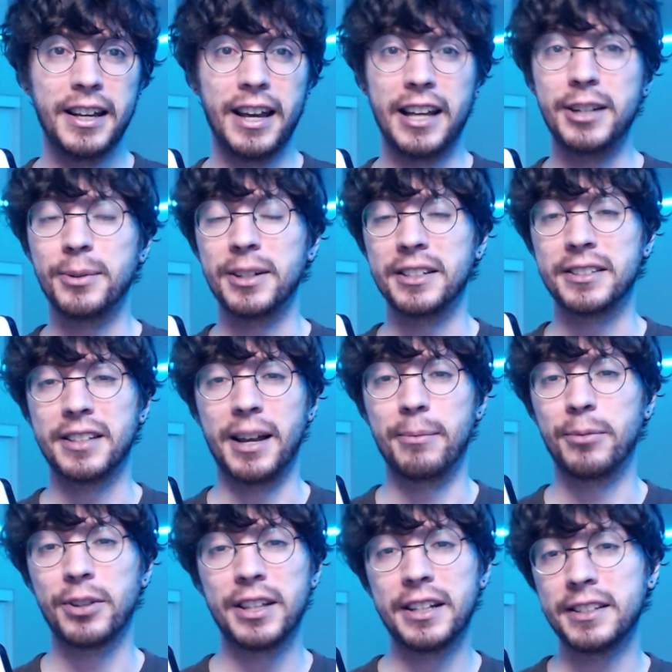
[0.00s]
anyways,
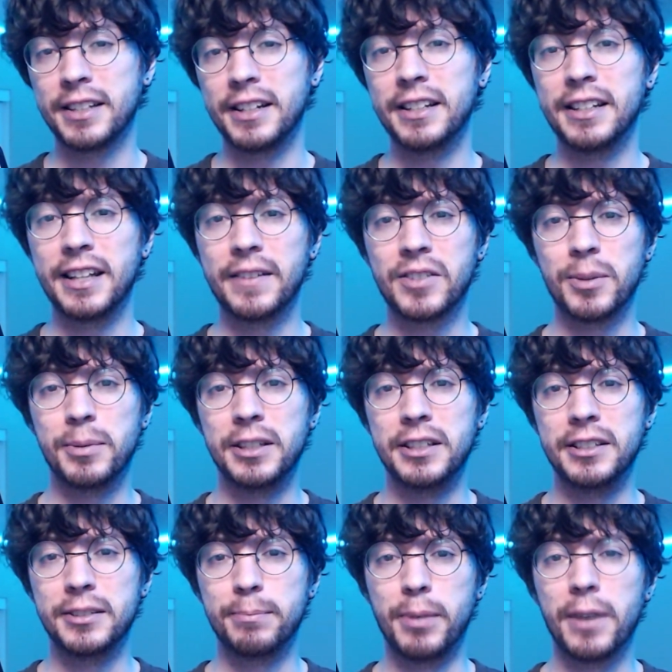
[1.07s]
I'm really excited to give some of
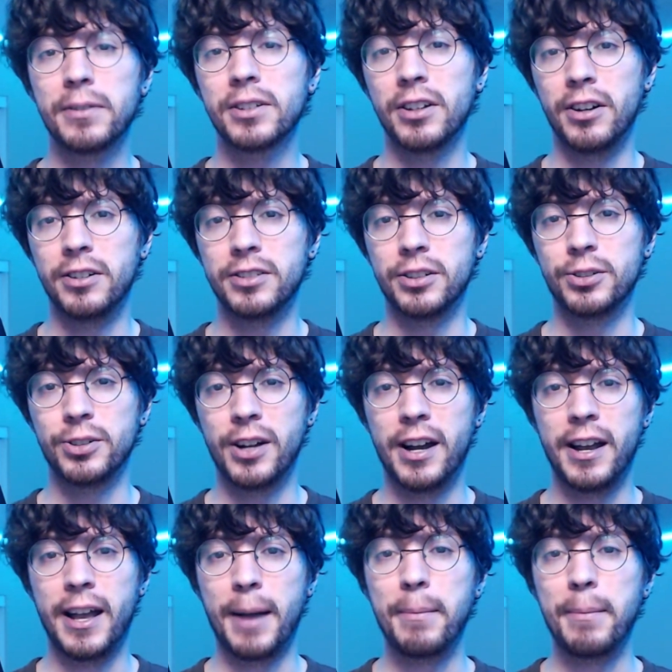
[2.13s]
these buffed cards a try.